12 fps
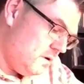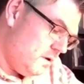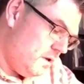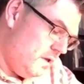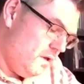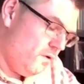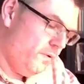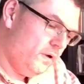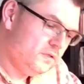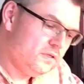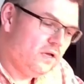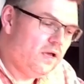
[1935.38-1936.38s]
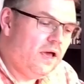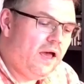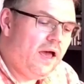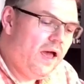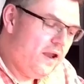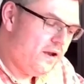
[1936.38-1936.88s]
equals,
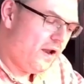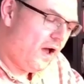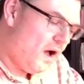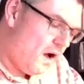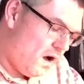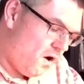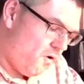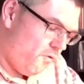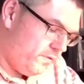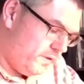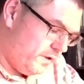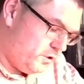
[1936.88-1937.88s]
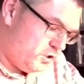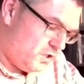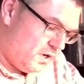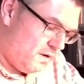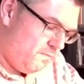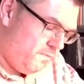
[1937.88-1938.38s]
and now the
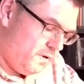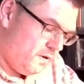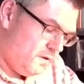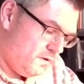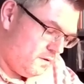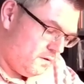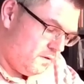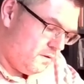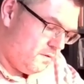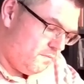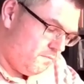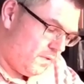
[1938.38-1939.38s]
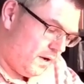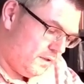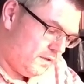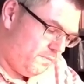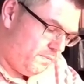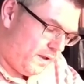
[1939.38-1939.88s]
jump
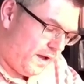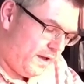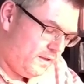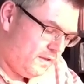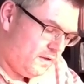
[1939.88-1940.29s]
multiplied